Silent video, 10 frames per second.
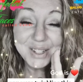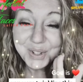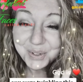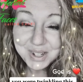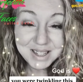
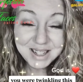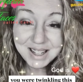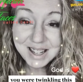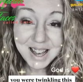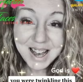
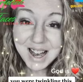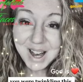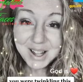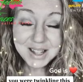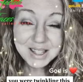twinkling,
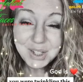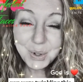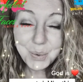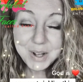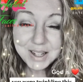this
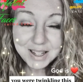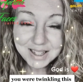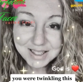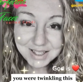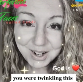twinkling
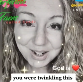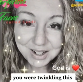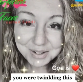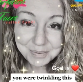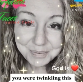star,
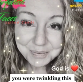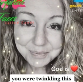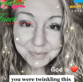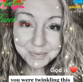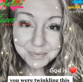
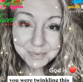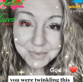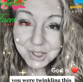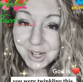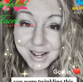
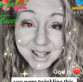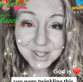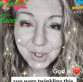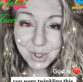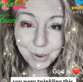shining
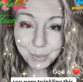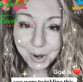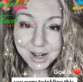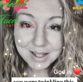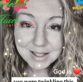so
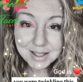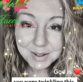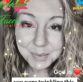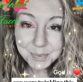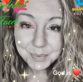bright.
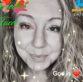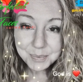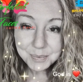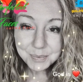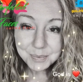
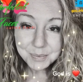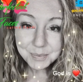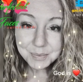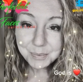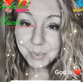
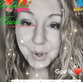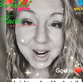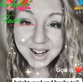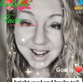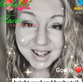
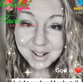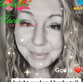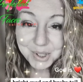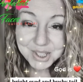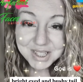Bright eyed and
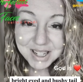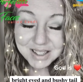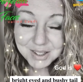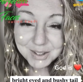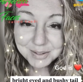bushy
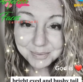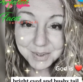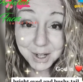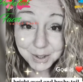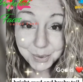tailed.
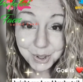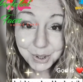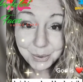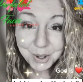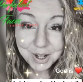That's what
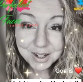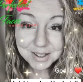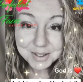you are.